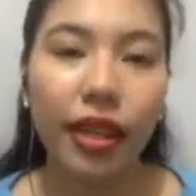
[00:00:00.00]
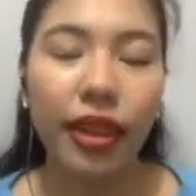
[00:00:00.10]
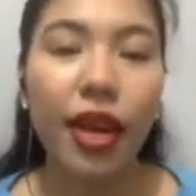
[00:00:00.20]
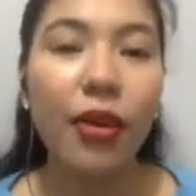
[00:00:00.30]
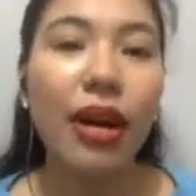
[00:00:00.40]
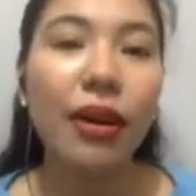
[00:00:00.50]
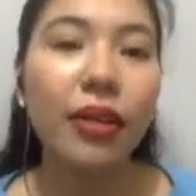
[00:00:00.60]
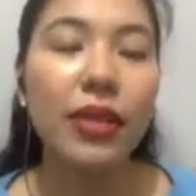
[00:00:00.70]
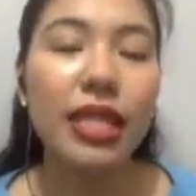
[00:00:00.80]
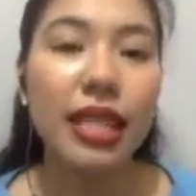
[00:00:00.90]
Now, how
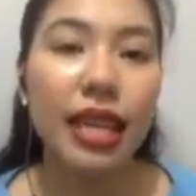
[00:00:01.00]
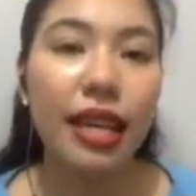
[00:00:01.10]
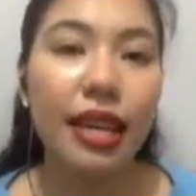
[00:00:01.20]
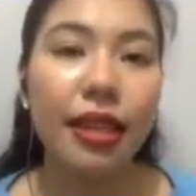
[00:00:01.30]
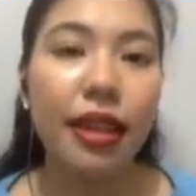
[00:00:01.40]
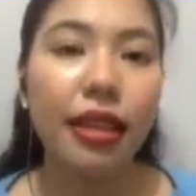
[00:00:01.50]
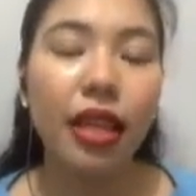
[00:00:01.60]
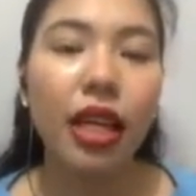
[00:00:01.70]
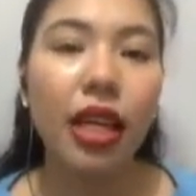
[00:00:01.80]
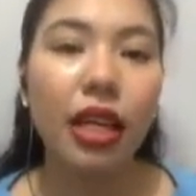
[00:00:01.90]
can we say that
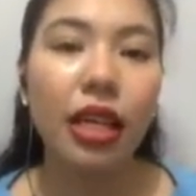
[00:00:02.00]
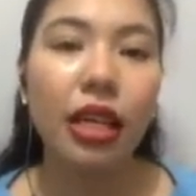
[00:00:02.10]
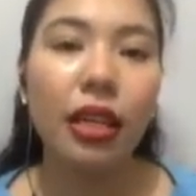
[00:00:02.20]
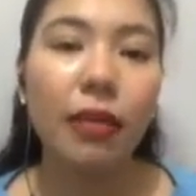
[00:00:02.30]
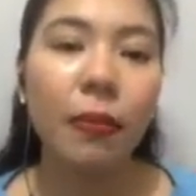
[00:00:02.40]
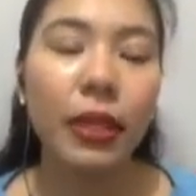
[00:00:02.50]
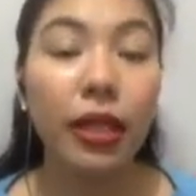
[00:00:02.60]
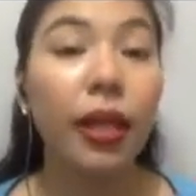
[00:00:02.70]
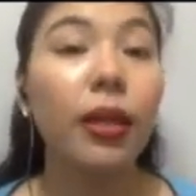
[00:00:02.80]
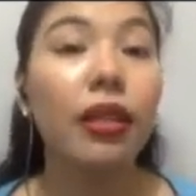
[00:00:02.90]
a
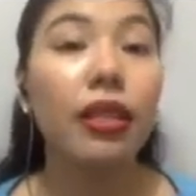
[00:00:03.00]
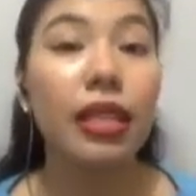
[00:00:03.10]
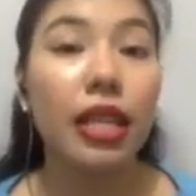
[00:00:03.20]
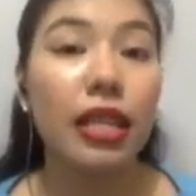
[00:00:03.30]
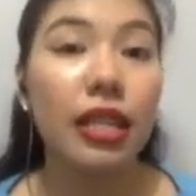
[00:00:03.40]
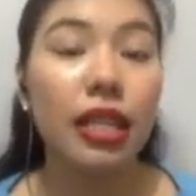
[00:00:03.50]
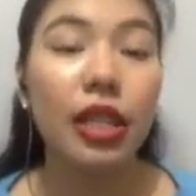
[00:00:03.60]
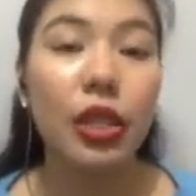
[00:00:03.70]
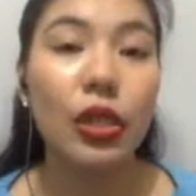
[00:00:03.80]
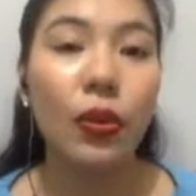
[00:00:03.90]
particular text
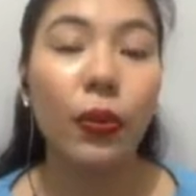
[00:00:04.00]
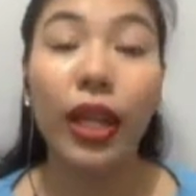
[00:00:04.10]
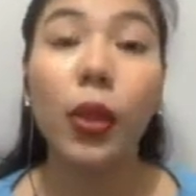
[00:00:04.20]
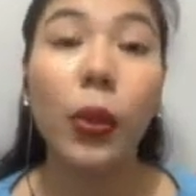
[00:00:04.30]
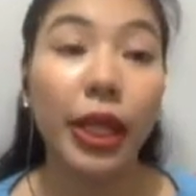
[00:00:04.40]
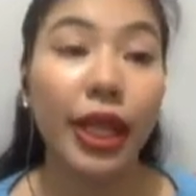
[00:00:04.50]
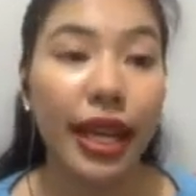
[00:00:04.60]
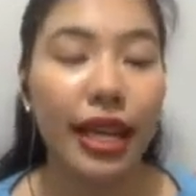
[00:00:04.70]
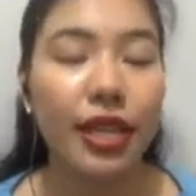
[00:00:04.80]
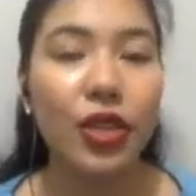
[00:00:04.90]
is well
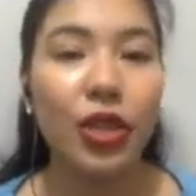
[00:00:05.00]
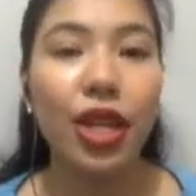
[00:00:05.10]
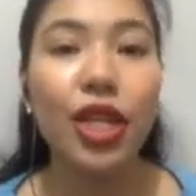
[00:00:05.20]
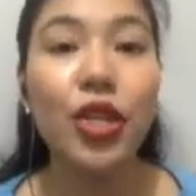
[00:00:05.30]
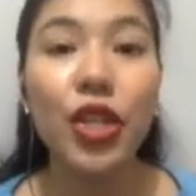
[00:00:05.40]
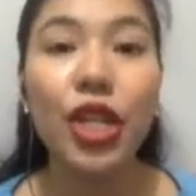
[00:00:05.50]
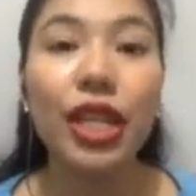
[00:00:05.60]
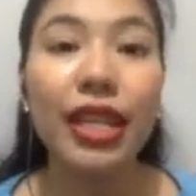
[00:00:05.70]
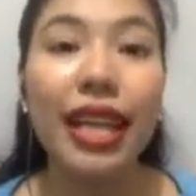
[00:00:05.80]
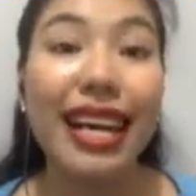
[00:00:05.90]
organized? There are
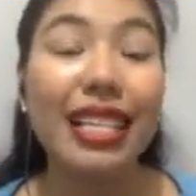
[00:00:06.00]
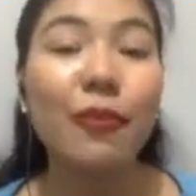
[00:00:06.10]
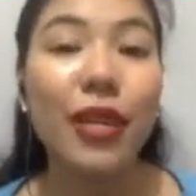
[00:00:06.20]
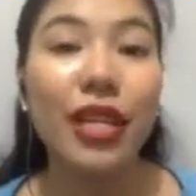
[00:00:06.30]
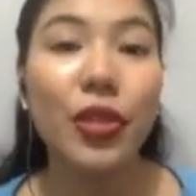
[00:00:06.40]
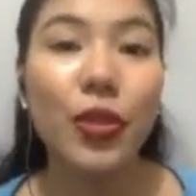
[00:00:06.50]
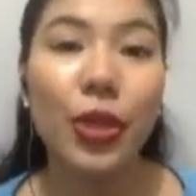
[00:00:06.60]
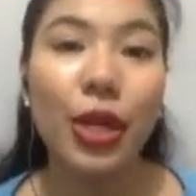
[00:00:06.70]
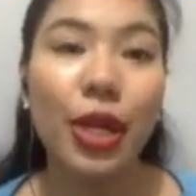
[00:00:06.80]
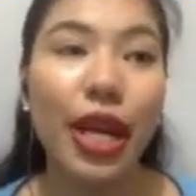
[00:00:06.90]
certain aspects
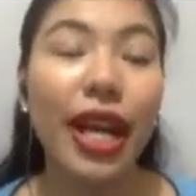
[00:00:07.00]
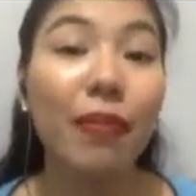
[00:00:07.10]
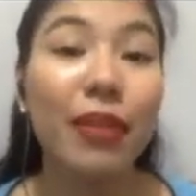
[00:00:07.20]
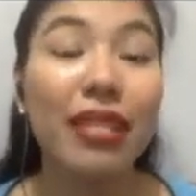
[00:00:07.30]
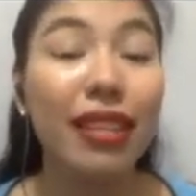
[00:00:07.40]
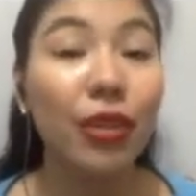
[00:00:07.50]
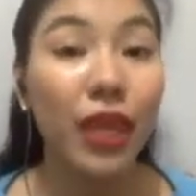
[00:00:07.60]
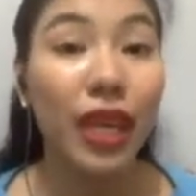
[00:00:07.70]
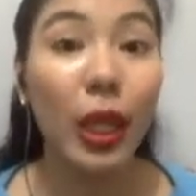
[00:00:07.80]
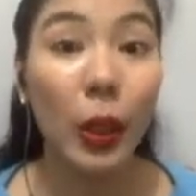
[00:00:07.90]
or elements that
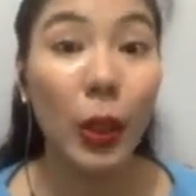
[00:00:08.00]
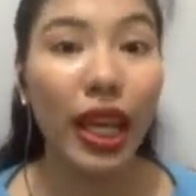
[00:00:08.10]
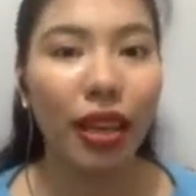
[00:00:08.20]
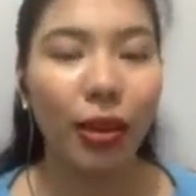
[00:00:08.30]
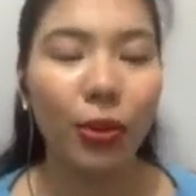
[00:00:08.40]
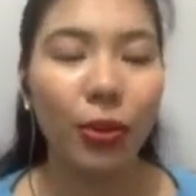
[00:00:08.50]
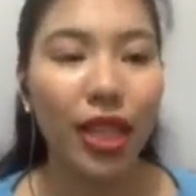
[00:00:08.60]
we can look into.